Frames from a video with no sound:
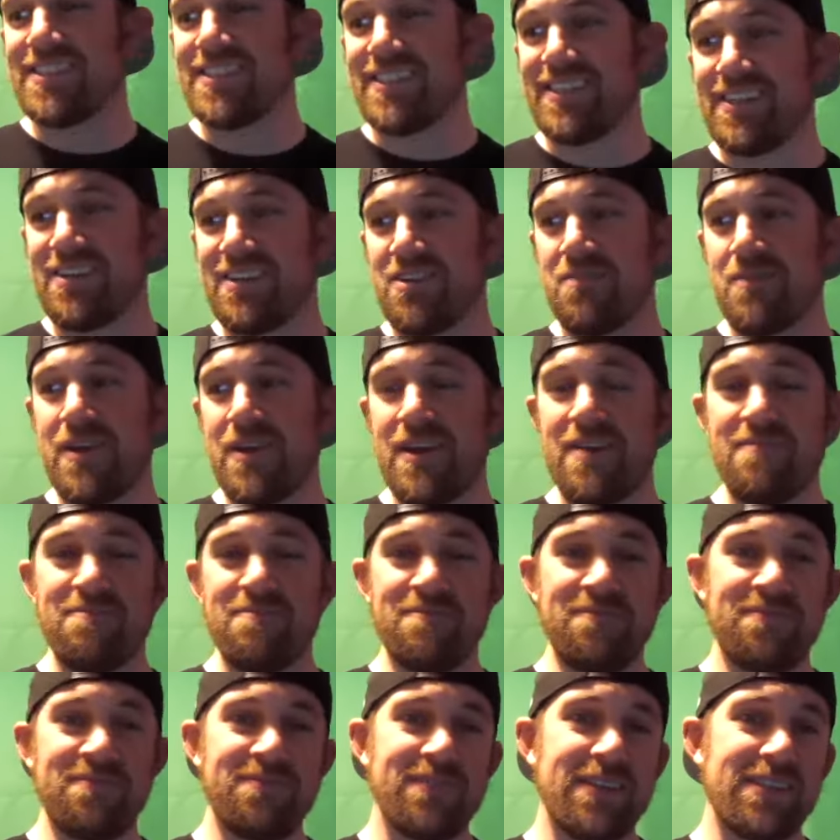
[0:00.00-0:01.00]
in here, man.
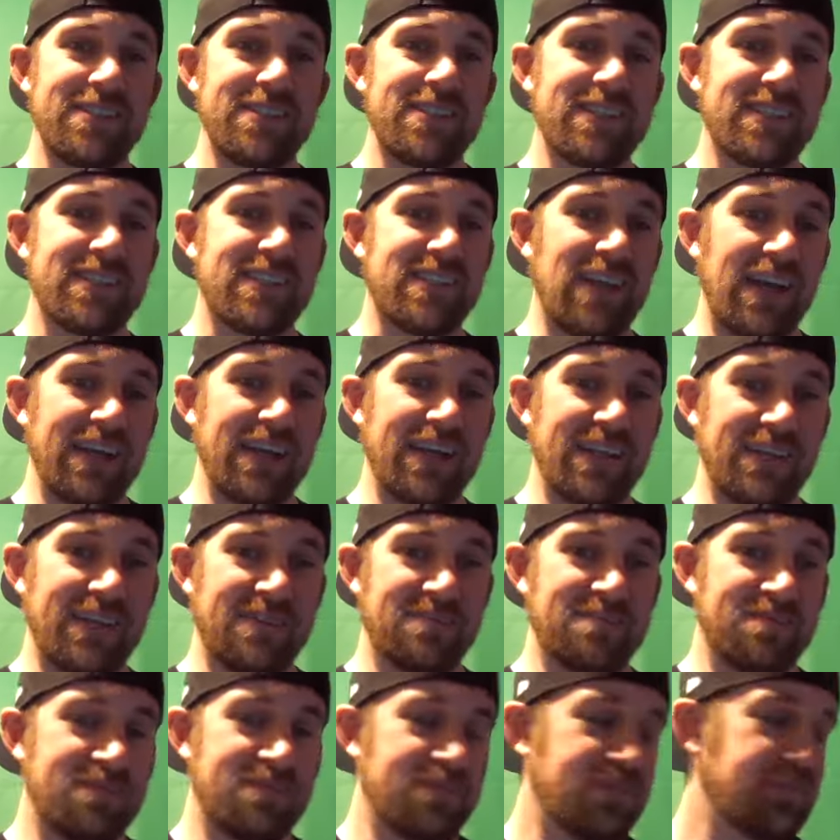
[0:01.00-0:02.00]
It's exciting,
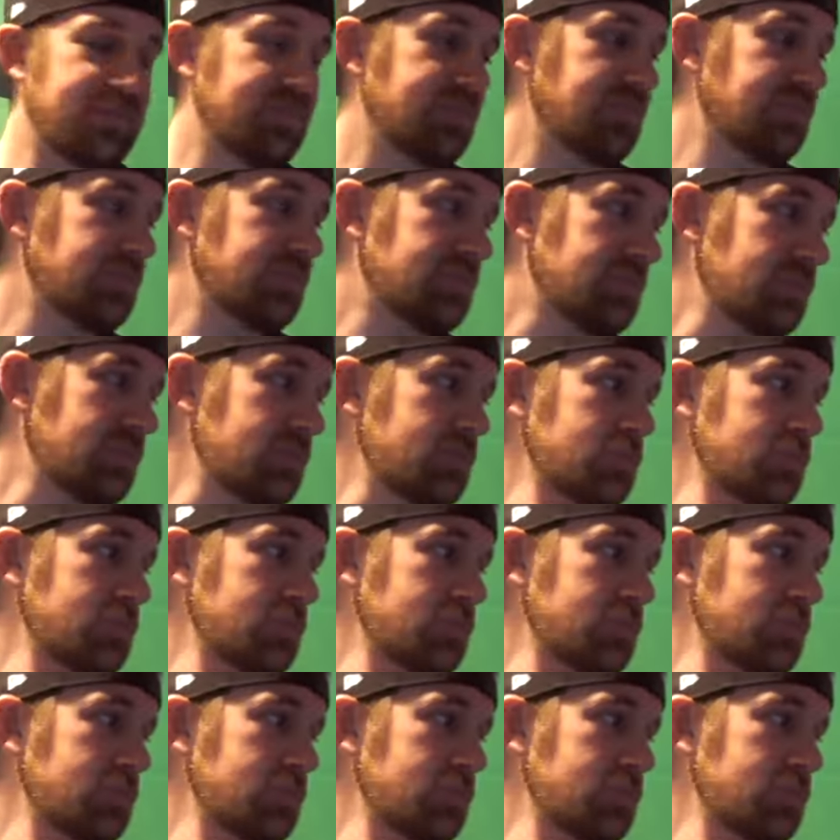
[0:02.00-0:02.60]
bro.